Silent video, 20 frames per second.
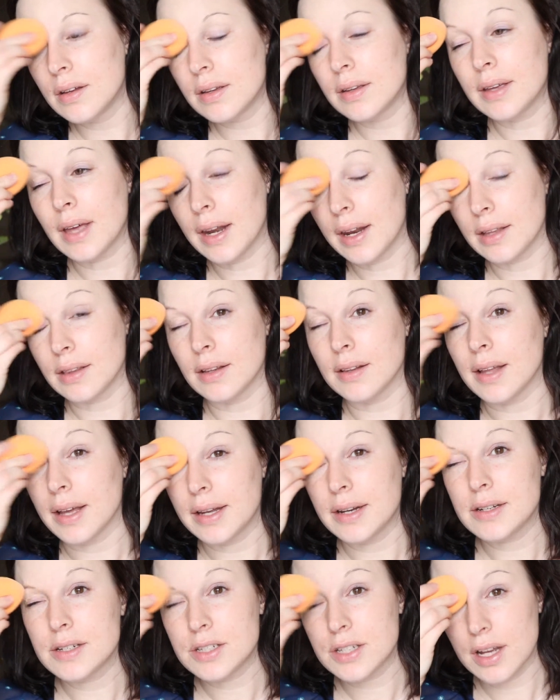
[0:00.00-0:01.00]
getting the
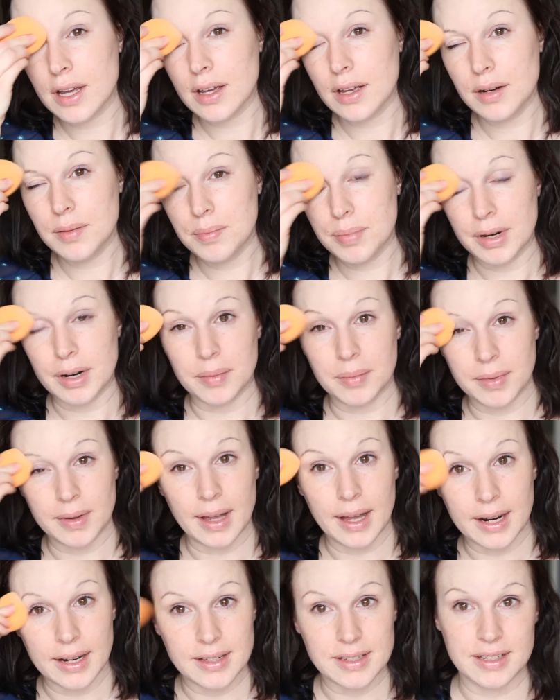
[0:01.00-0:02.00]
lightest shade, but I'm
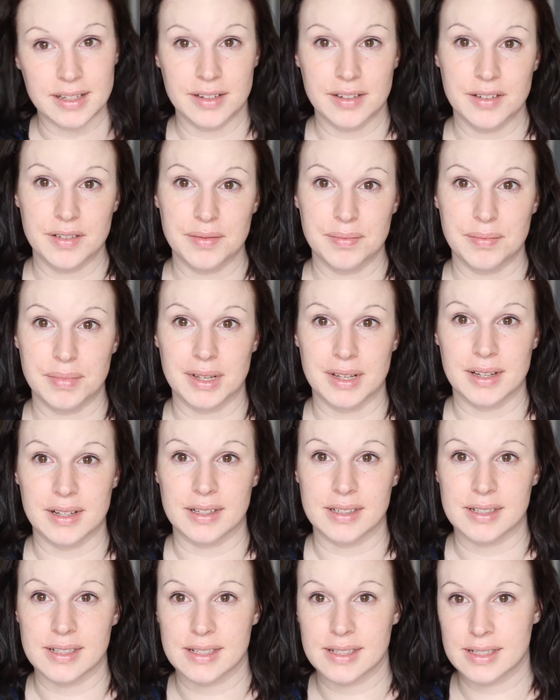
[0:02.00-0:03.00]
glad I didn't
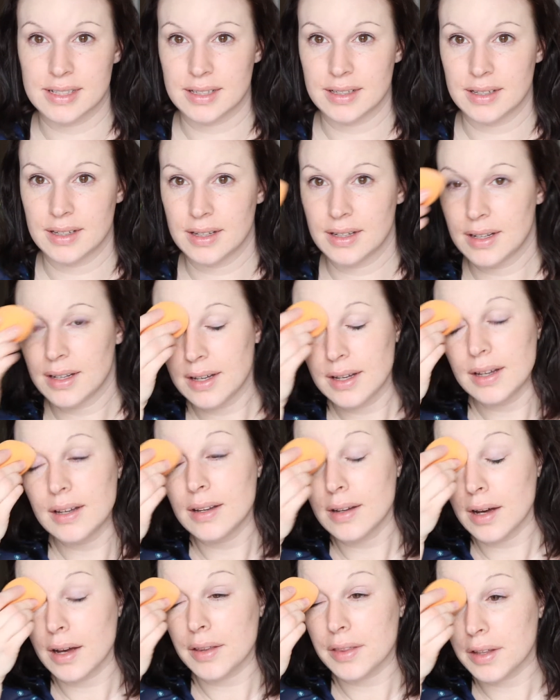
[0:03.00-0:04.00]
because
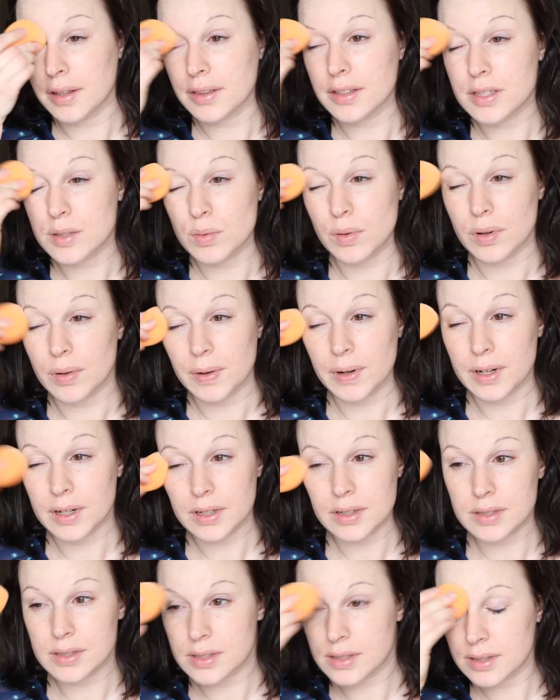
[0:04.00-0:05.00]
I think this one
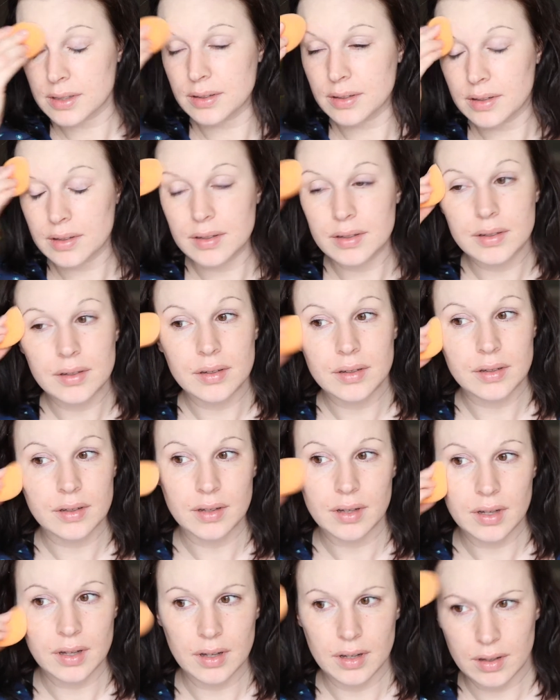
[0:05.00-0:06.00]
works
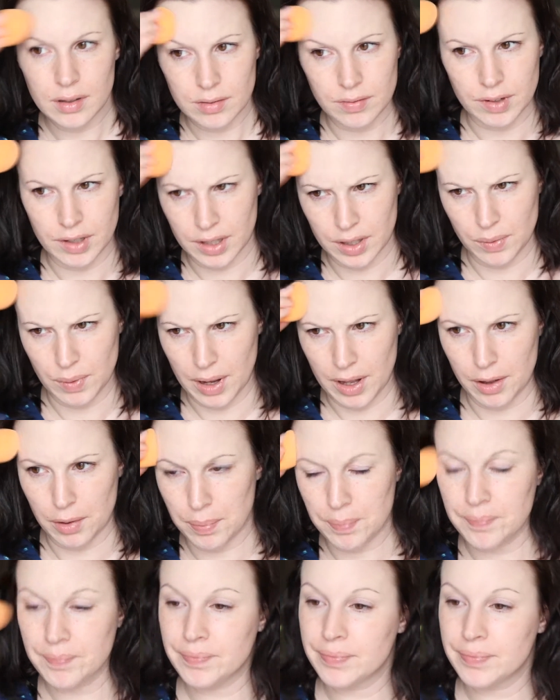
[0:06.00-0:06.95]
really well.